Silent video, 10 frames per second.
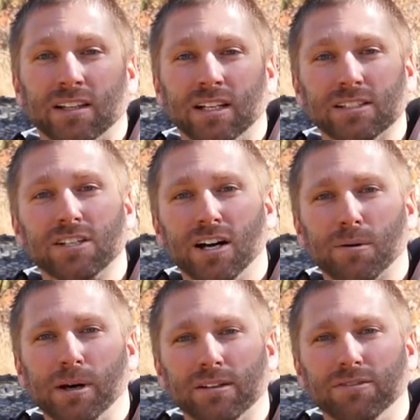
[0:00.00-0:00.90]
Let's talk
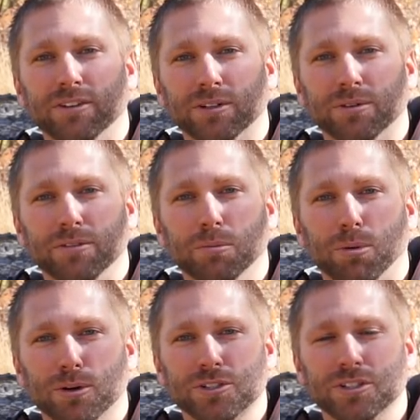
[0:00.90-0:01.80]
about the field review
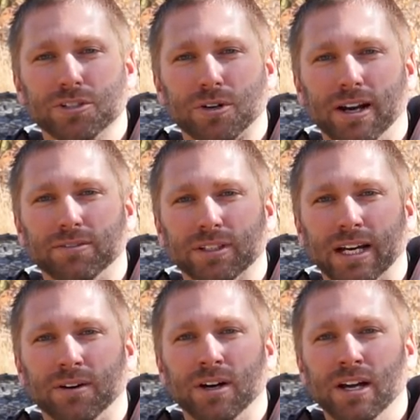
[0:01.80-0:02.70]
portion of this rifle
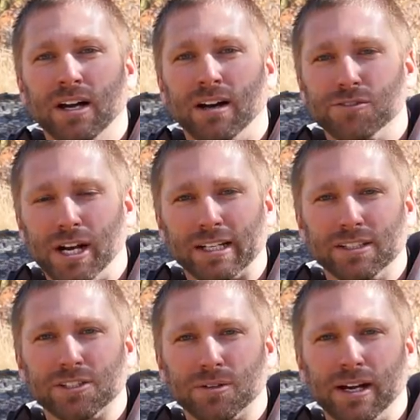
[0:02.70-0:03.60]
now. I've dragged
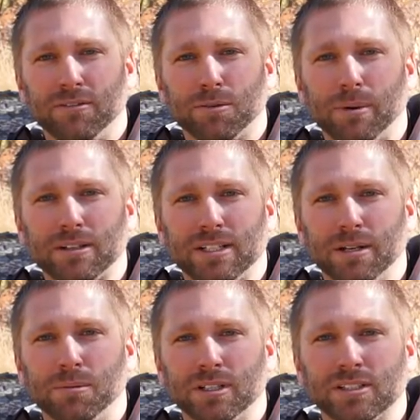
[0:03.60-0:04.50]
this around for about
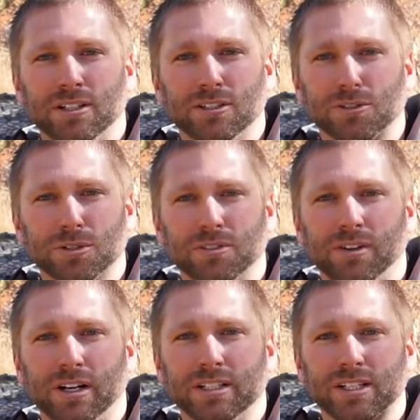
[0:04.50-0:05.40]
10 months in all sorts of
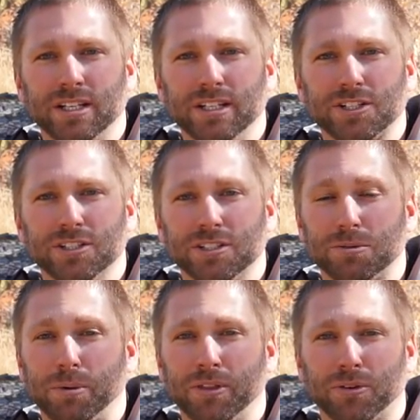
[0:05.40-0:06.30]
various conditions. It's
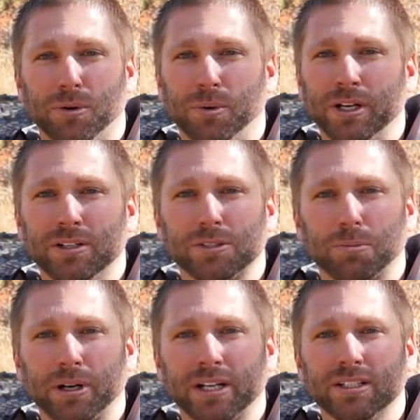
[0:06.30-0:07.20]
been through a winter, a
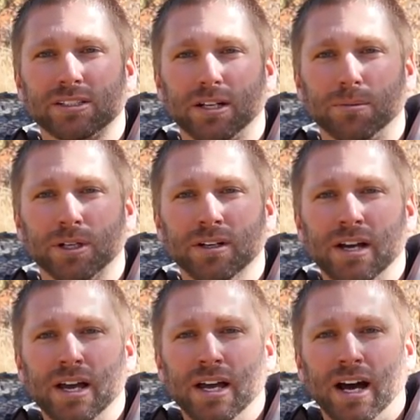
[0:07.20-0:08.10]
spring, and a summer.
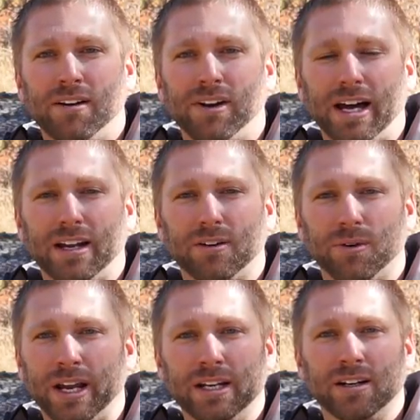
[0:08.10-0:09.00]
I've had it
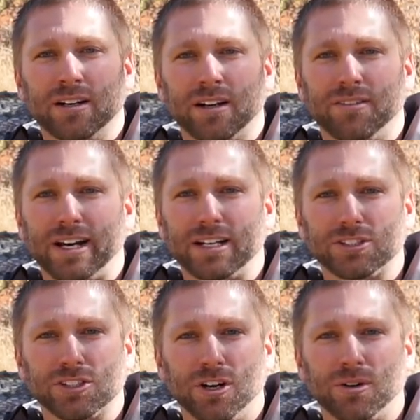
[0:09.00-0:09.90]
rained on, I've had it
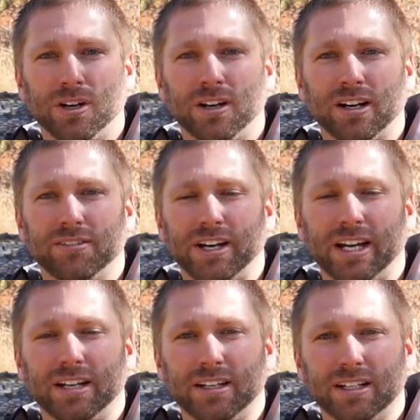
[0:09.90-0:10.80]
snowed on, I've
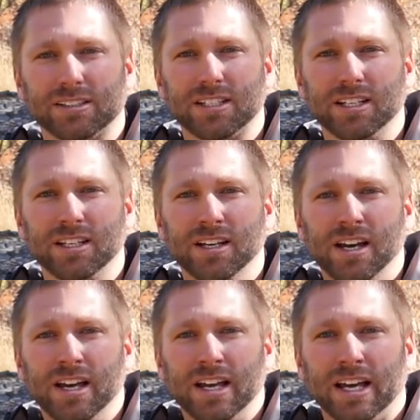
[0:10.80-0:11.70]
had it dusty,
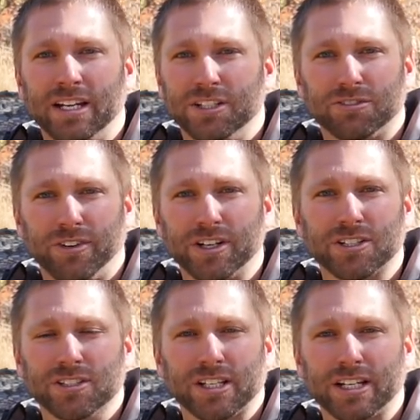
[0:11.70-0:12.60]
and it just
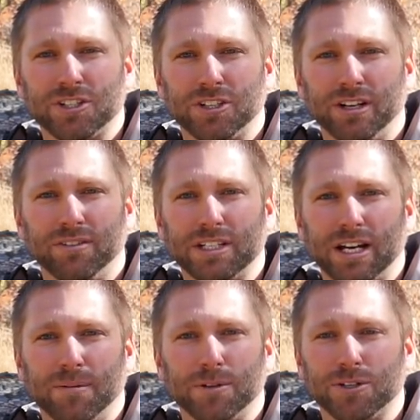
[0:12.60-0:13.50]
functions like it should every time.